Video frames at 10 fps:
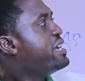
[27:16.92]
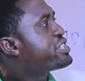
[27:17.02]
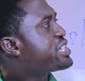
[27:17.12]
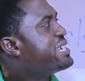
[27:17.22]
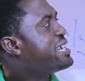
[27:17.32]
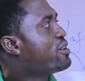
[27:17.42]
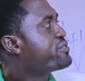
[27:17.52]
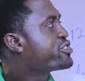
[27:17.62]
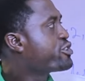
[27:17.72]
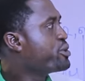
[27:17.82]
A channel of
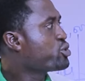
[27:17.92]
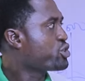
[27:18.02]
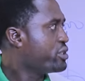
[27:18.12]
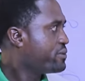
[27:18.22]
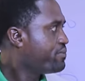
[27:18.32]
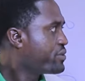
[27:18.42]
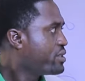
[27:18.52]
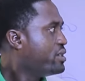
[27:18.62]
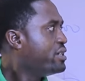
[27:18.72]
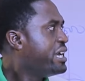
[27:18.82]
distribution
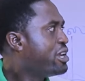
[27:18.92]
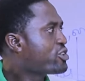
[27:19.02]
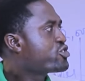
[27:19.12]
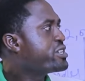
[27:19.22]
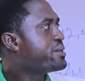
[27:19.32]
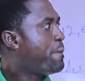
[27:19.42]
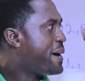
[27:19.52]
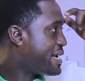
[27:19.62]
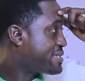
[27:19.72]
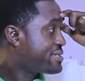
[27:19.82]
illustrates the
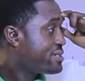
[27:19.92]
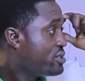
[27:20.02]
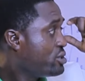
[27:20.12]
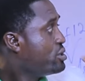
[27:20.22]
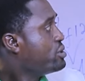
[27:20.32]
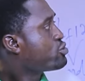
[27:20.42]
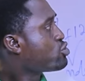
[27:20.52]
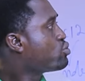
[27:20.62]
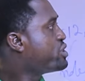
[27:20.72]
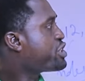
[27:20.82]
path
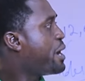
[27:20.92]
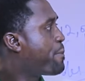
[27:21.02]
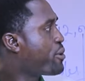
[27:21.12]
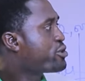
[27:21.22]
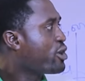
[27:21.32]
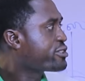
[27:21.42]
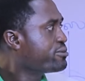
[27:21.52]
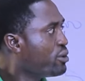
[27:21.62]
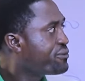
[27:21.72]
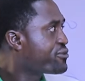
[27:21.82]
through which a product
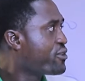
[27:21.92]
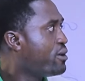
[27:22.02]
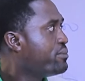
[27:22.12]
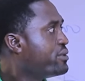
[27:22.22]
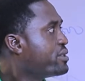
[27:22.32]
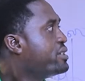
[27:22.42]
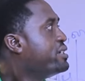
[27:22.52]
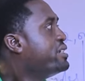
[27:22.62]
moves from.